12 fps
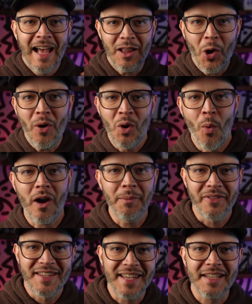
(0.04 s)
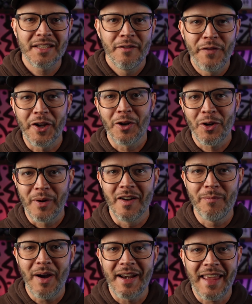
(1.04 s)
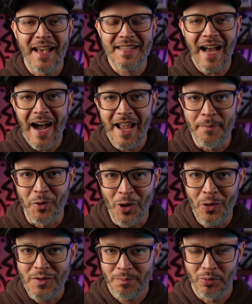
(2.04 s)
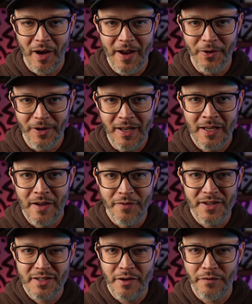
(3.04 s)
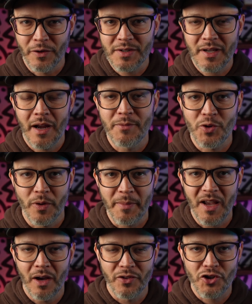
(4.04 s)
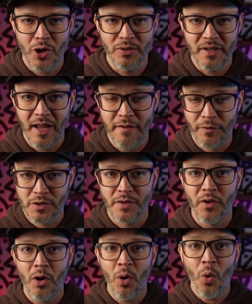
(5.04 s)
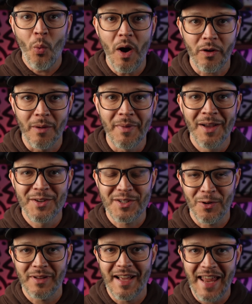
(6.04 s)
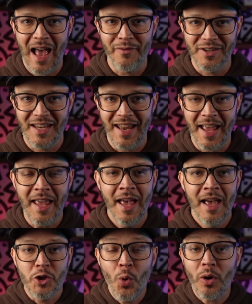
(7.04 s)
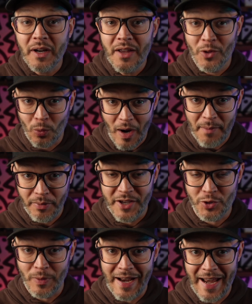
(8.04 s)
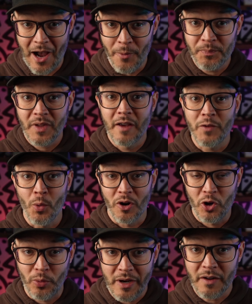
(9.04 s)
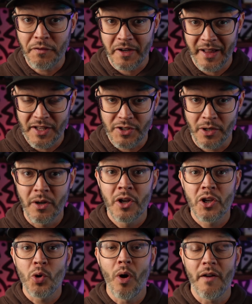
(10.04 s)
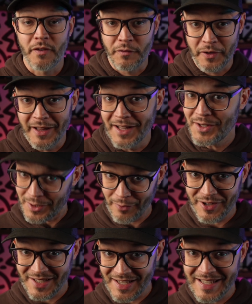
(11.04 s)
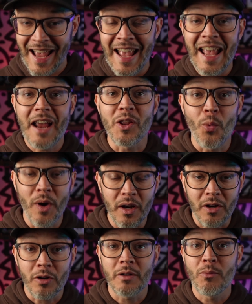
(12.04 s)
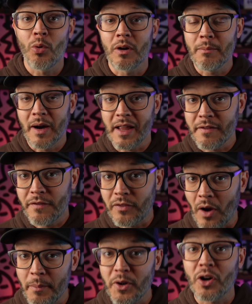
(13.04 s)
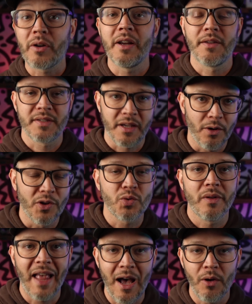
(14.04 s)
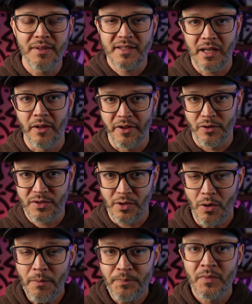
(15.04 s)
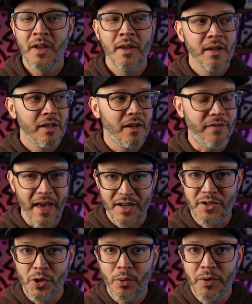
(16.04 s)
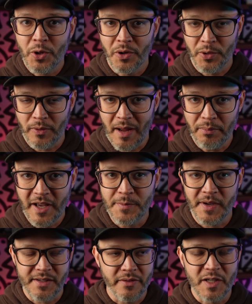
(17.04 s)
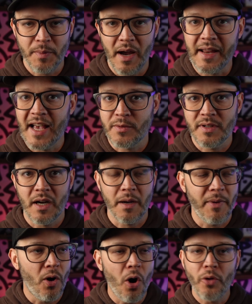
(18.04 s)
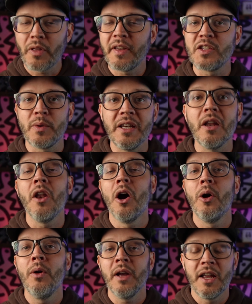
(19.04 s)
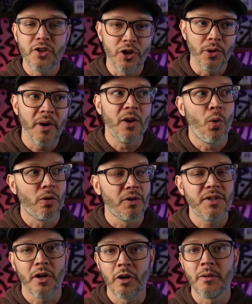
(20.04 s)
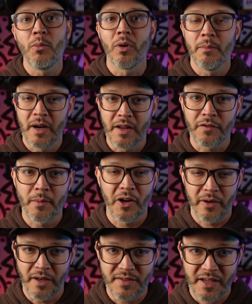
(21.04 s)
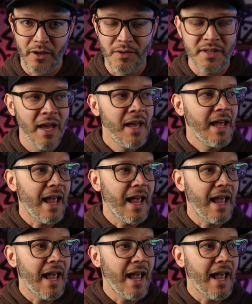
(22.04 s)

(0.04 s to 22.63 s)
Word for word: Hello and welcome to the Six Figure Creative Podcast. I am your host, Brian Hood. If this is your first time joining me on the show today, first of all, welcome. So glad to have you today. You are in the right place right now. If you are a creative freelancer, you offer freelance services, and you want to earn more money from your creative skills without selling your soul, if that is you, you're in the right place because on this podcast, we talk about all the things we need to know and do in order to earn more money from our creative skills.